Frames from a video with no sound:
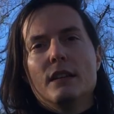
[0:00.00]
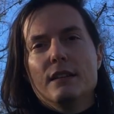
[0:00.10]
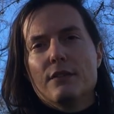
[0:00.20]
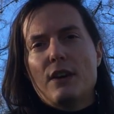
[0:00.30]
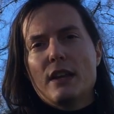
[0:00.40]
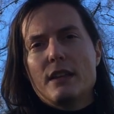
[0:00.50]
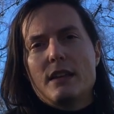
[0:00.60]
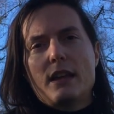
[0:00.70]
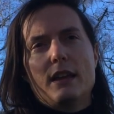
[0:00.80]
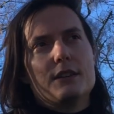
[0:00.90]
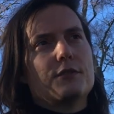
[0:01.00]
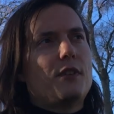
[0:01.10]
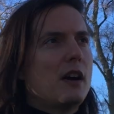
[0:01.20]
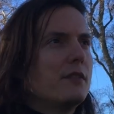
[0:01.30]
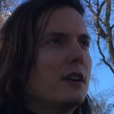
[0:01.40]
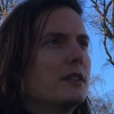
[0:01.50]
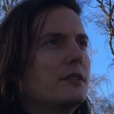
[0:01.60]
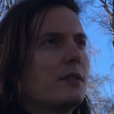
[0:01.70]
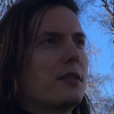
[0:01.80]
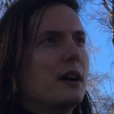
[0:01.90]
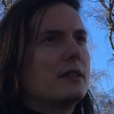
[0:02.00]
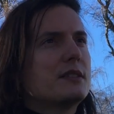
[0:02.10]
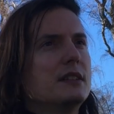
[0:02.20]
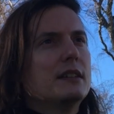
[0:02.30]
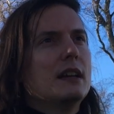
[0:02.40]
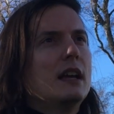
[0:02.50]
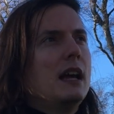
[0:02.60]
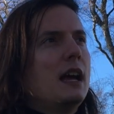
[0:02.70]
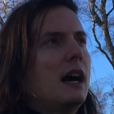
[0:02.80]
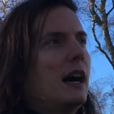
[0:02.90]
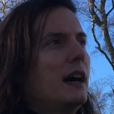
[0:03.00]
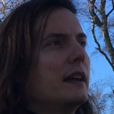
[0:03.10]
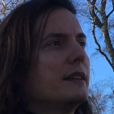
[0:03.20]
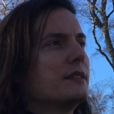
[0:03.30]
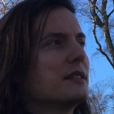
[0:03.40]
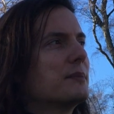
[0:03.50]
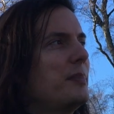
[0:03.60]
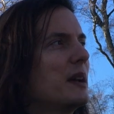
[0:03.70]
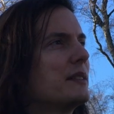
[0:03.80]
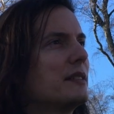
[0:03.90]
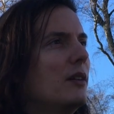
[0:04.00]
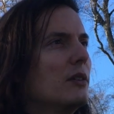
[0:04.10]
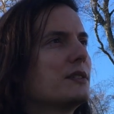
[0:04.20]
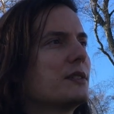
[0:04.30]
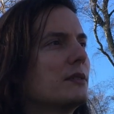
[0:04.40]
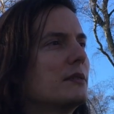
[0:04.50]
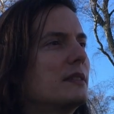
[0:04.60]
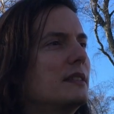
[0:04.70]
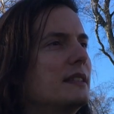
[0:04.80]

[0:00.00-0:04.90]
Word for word: in the viking age 500 to 1000 i suspect also